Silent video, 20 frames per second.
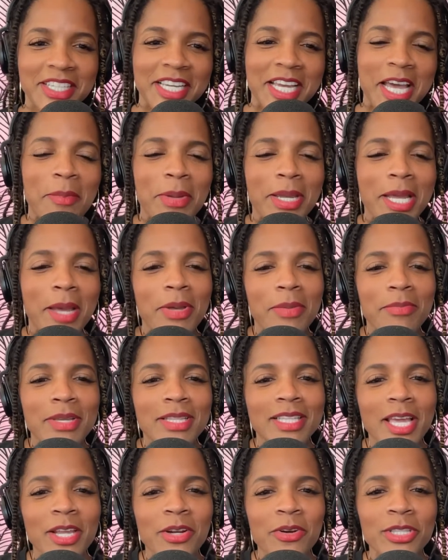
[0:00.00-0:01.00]
Coming up a bit
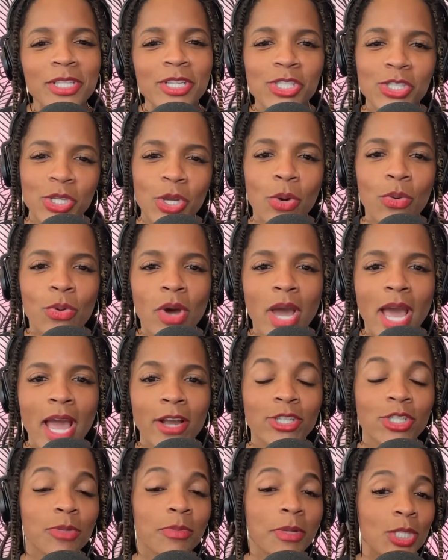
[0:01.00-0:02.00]
later in the show, we'll
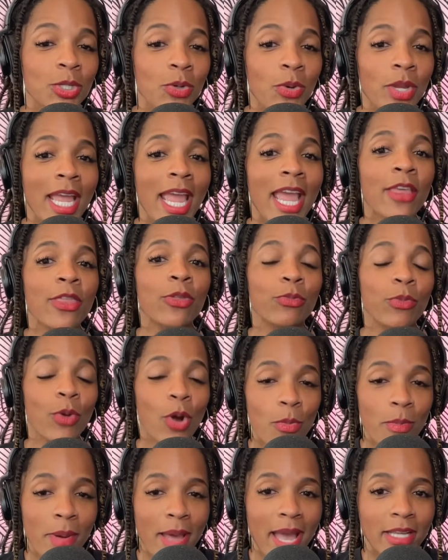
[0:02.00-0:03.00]
actually be doing a
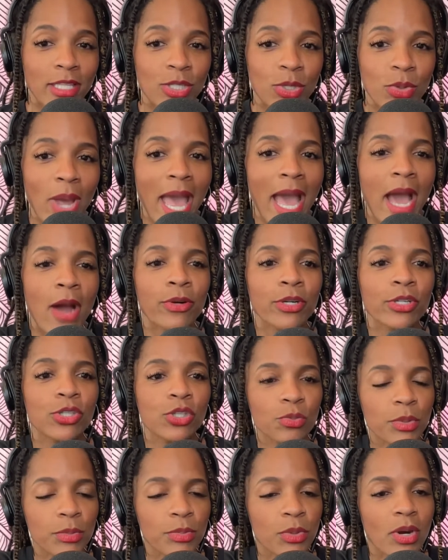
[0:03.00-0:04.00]
throwback to our
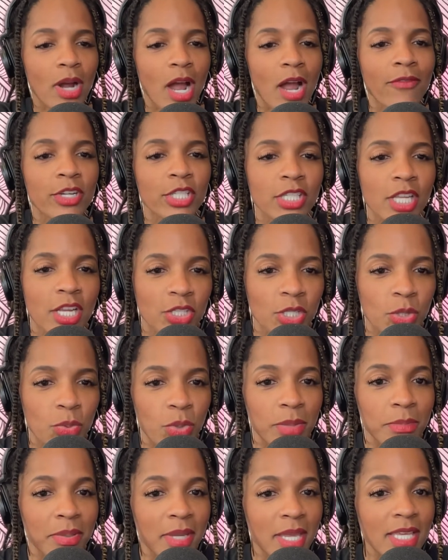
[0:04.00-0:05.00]
Super Bowl conversation
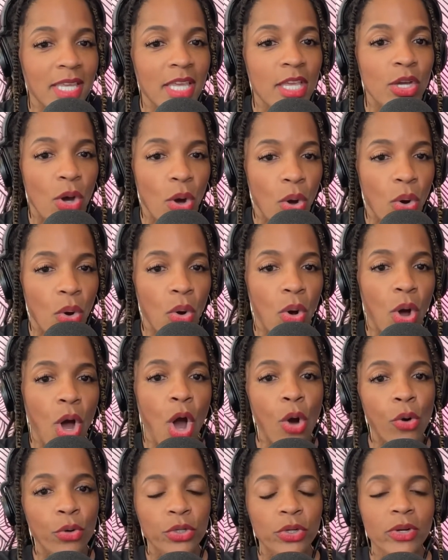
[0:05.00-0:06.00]
with Pinky Cole,
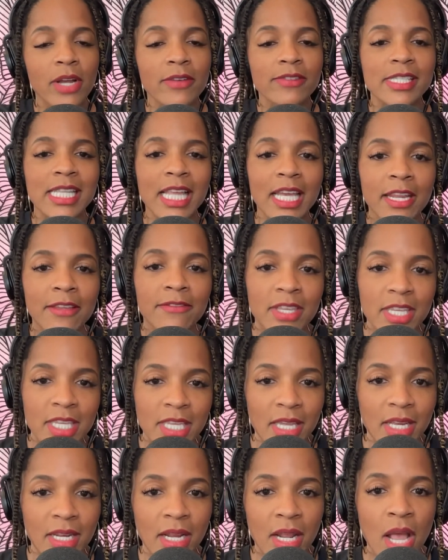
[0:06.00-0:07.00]
owner of Slutty
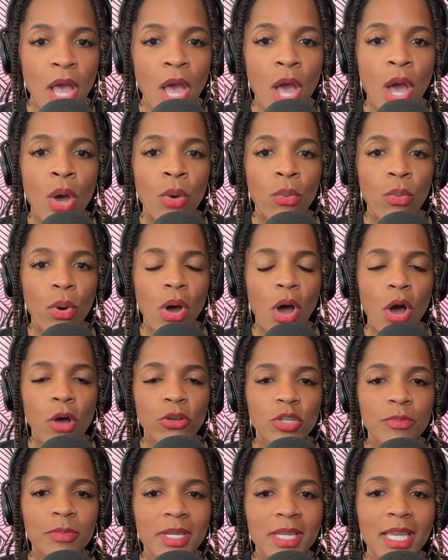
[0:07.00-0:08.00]
Vegan. We'll
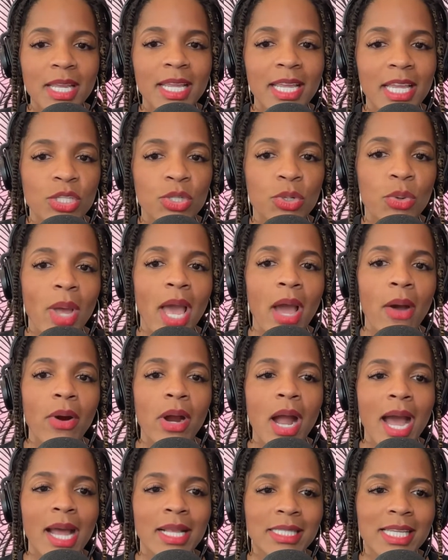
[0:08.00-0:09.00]
also be getting into our
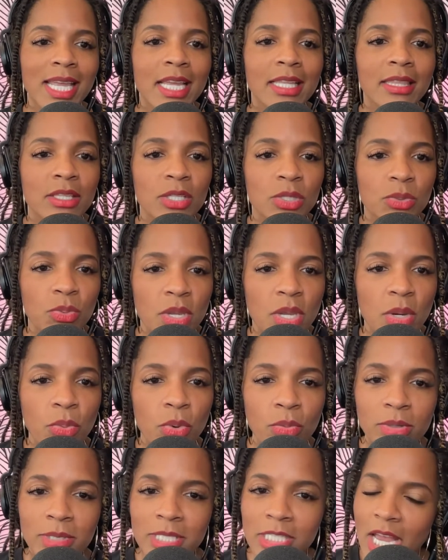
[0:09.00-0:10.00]
hot take this week
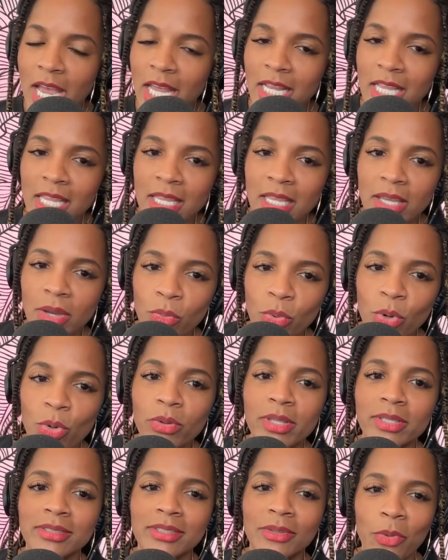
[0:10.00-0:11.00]
where
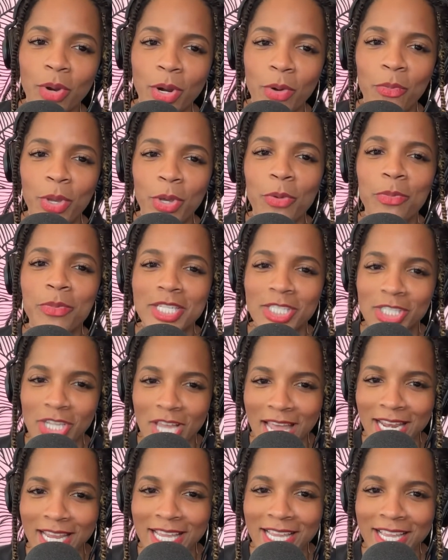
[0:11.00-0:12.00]
we'll be
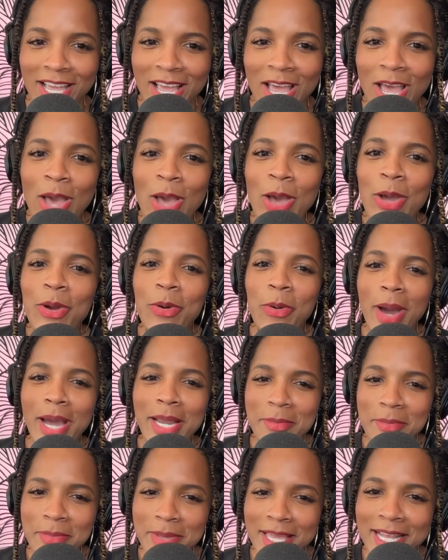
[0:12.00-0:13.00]
chatting quite
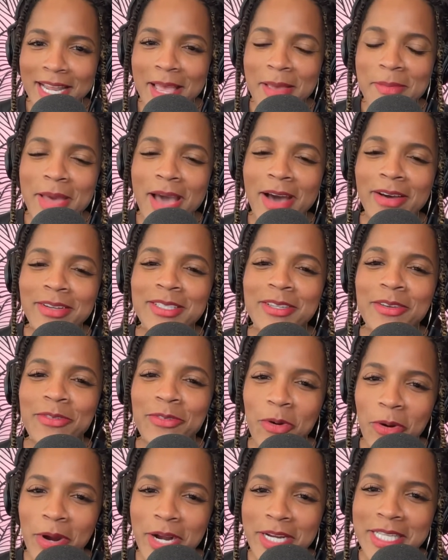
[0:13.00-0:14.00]
a bit about
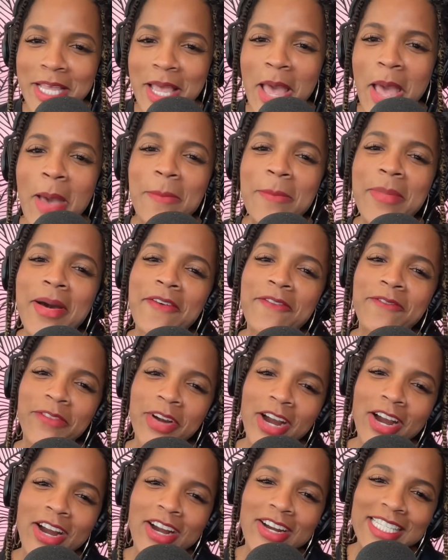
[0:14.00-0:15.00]
divorce. But
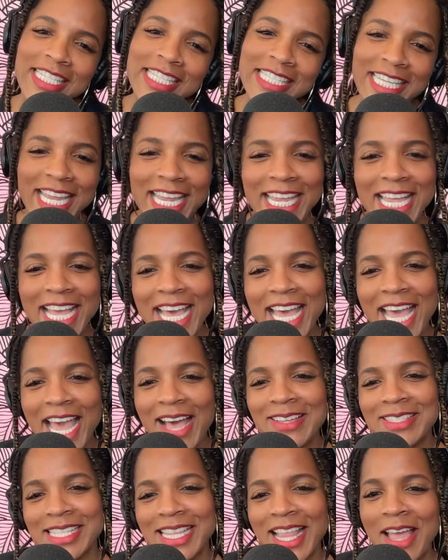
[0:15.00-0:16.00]
first, Tia,
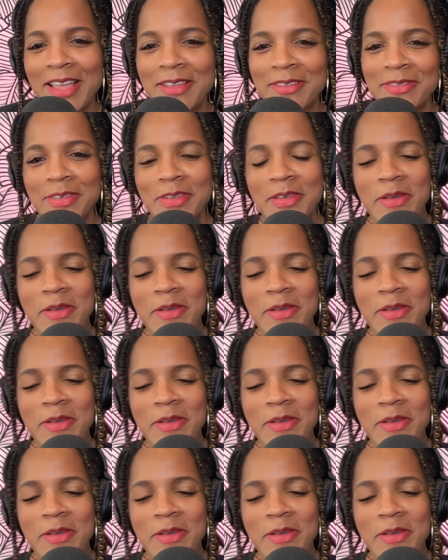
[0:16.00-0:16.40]
how's life?